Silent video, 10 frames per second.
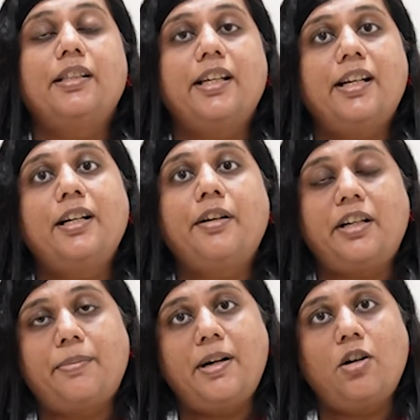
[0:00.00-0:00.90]
there are
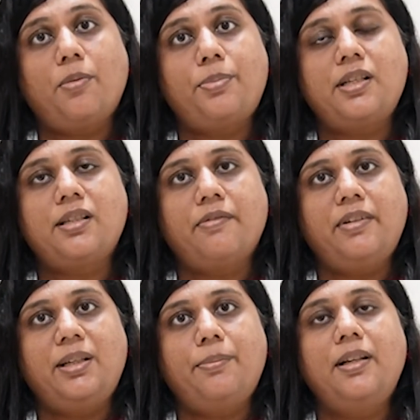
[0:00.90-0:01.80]
treatment options
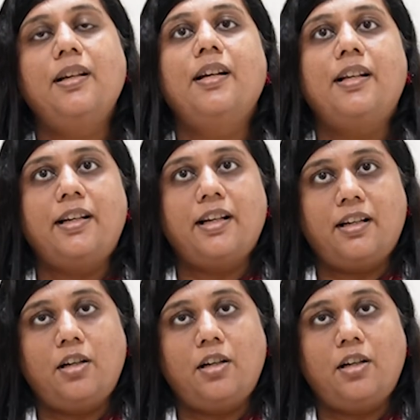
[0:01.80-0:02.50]
available uh,